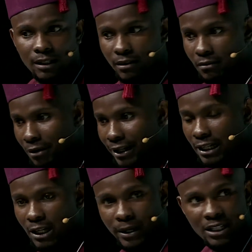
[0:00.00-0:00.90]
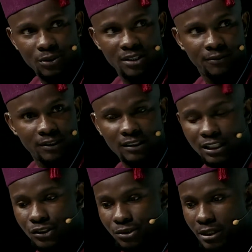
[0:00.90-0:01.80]
Right now we're in the 21st
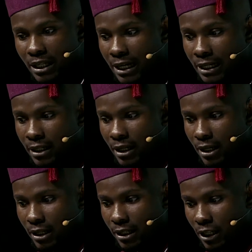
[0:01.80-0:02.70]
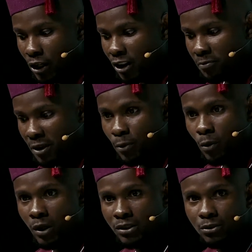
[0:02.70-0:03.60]
century and a lot of people
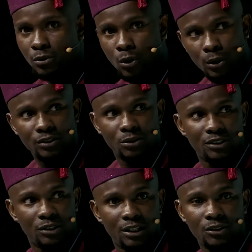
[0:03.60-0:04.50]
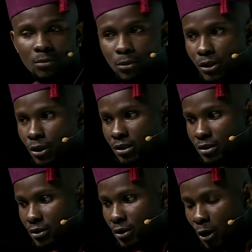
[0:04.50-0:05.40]
want to go into education but not
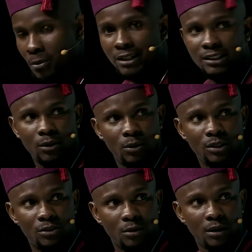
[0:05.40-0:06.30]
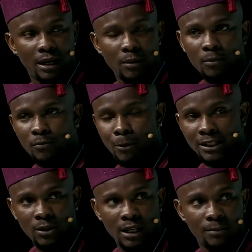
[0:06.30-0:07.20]
come out and go into
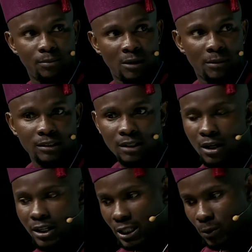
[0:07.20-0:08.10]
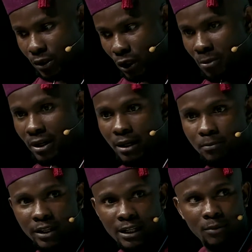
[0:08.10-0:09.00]
white collar employment. They want to come out and
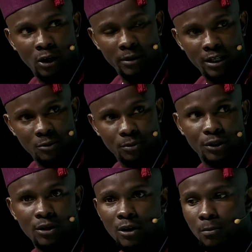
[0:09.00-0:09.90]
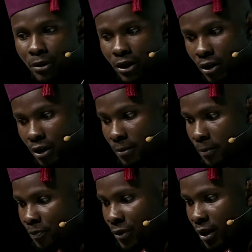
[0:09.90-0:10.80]
either become an entrepreneur, become
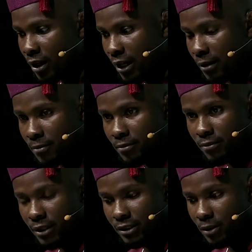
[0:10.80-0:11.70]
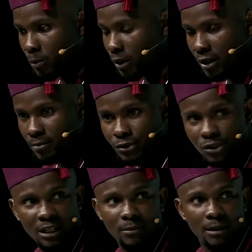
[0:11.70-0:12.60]
a
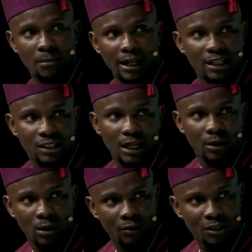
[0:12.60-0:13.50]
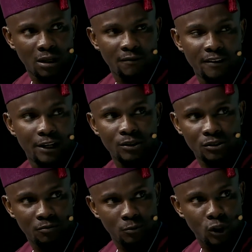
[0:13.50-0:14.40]
social media manager and all of all the other
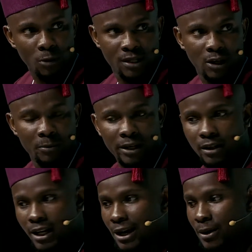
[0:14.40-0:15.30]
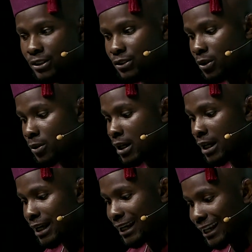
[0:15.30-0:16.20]
various jobs that are coming out now. And so
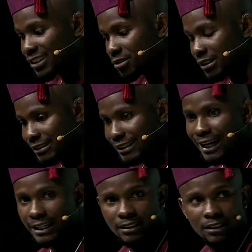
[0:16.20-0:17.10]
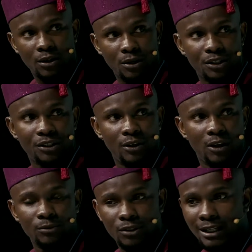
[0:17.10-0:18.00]
let's redesign the
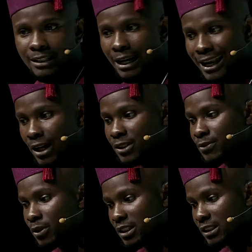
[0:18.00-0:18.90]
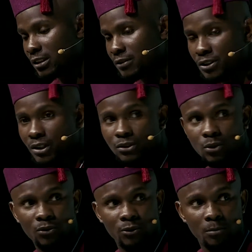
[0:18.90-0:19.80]
curriculum so that it allows for these individuals to
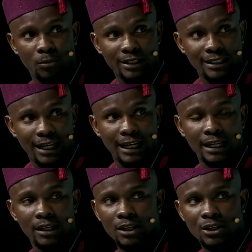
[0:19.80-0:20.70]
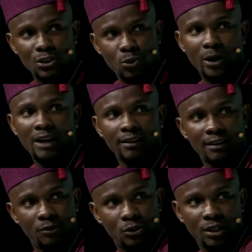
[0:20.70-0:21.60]
go from point A to wherever
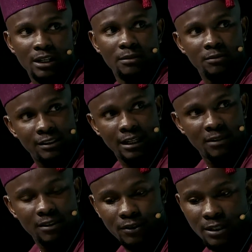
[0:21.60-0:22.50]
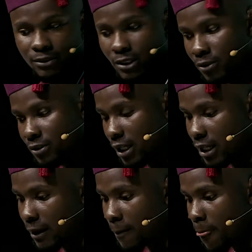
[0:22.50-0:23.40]
the future they're determining for themselves are.